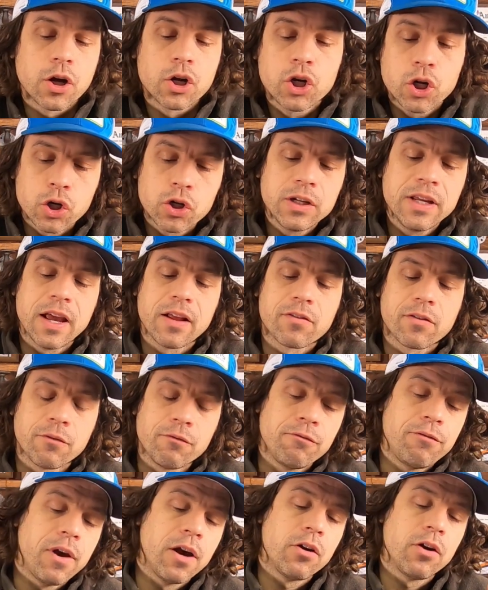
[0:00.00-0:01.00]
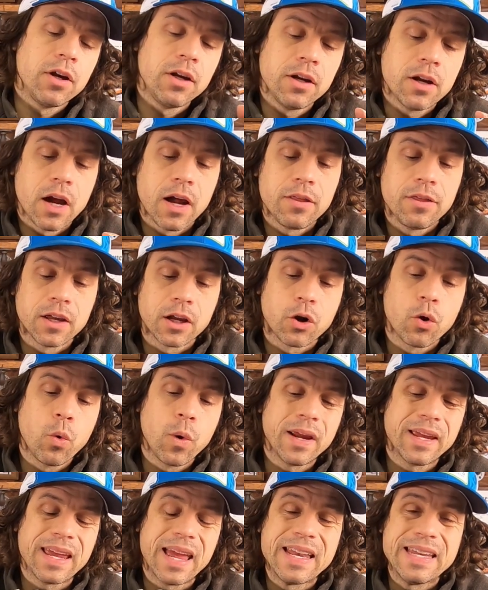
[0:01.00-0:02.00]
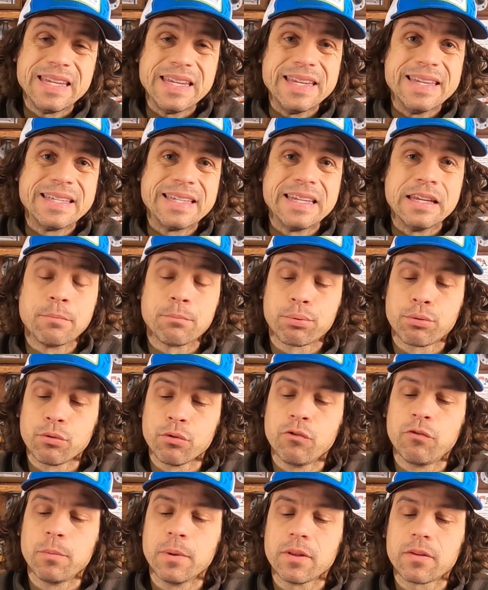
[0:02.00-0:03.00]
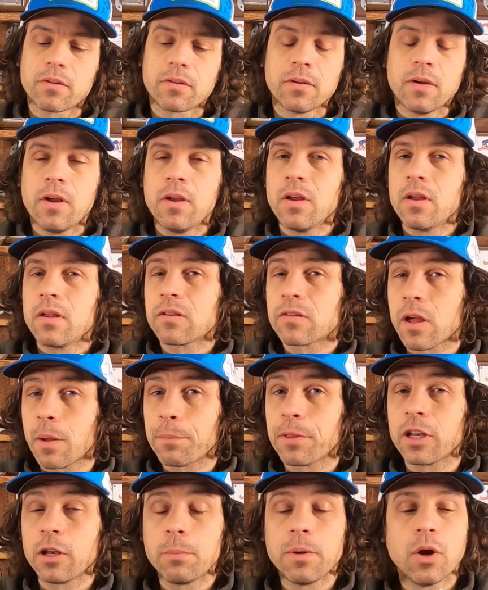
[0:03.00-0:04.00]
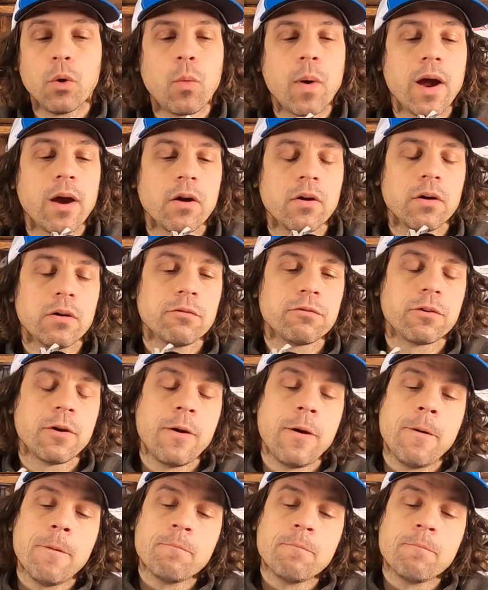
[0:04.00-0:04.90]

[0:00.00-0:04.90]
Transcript: could get some very, I think, quick and easy improvements. Something to be aware of.